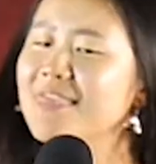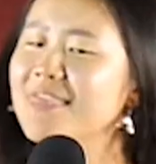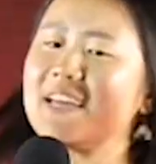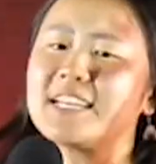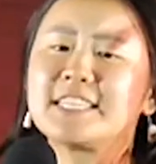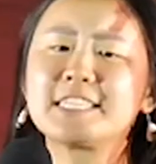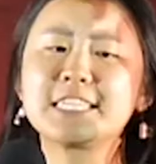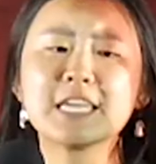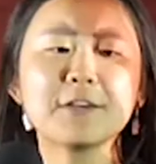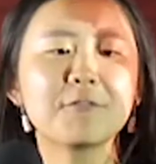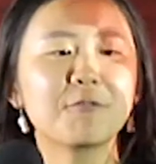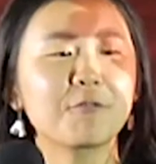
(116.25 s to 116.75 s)

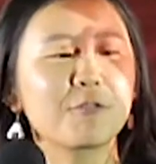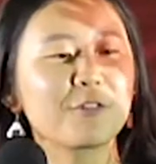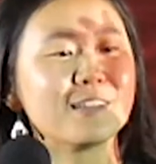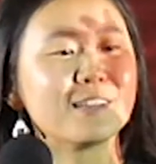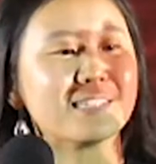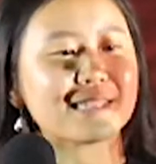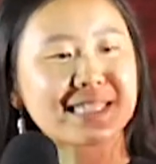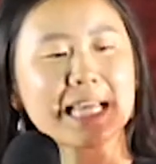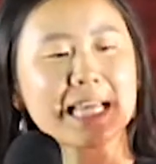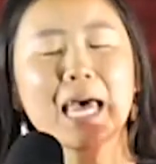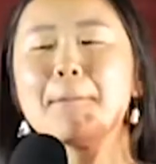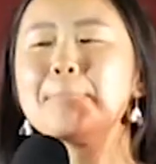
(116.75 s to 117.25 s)
that
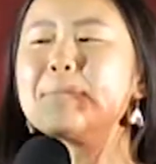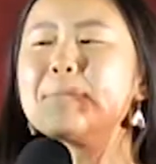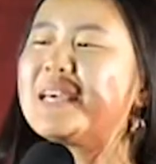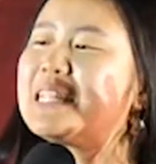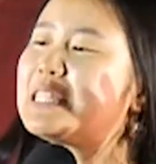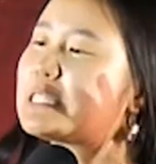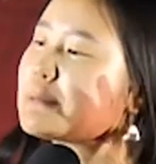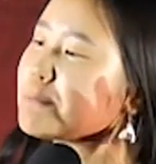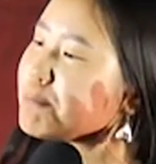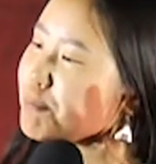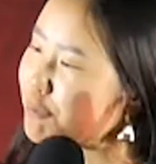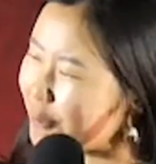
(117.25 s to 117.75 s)
difference
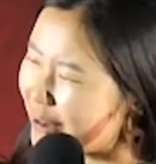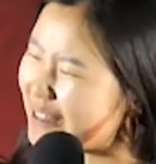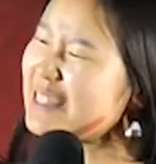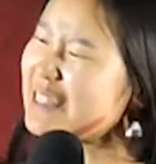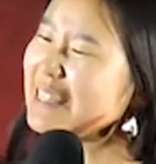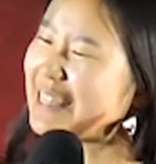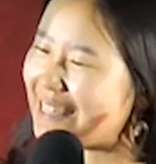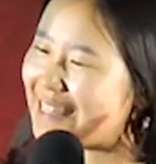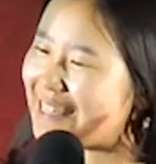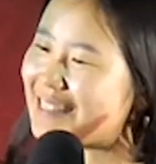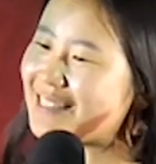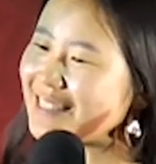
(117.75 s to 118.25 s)
means
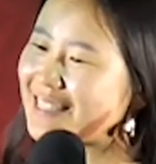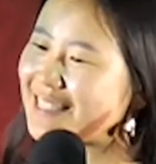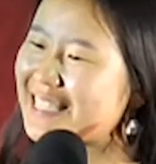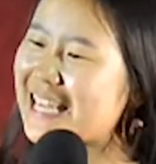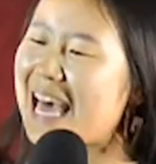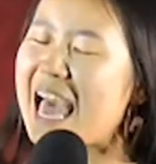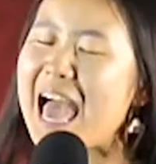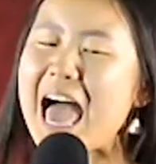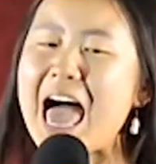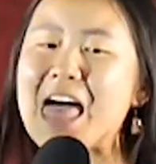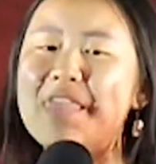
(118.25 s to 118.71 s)
brilliance,